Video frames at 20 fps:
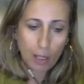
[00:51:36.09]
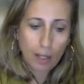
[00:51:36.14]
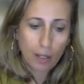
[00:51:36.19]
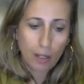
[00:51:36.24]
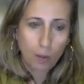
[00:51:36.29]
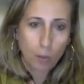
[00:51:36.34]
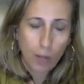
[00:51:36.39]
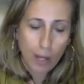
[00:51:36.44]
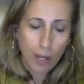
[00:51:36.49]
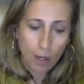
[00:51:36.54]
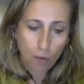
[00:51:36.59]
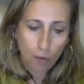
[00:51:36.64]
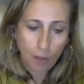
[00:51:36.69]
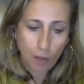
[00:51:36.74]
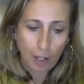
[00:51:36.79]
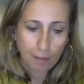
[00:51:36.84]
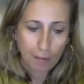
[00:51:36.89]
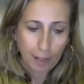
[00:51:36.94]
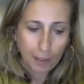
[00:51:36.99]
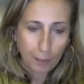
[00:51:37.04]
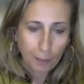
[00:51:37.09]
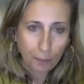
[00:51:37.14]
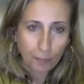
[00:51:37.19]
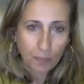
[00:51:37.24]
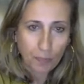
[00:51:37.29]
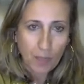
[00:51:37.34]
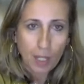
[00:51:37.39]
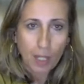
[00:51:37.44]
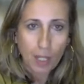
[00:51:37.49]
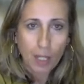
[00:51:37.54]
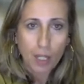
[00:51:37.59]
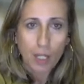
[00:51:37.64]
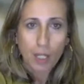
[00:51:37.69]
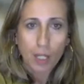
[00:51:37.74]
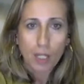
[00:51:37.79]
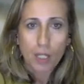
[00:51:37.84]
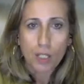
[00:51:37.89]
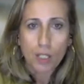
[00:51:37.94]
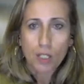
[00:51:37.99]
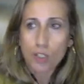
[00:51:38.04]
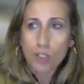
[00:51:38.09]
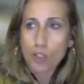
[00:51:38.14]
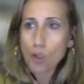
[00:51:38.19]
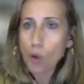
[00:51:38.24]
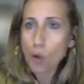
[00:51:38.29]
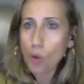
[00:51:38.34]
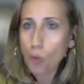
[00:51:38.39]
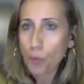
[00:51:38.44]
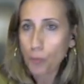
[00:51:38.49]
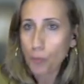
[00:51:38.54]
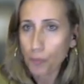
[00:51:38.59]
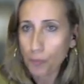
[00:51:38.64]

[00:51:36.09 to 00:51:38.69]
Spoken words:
way of living. So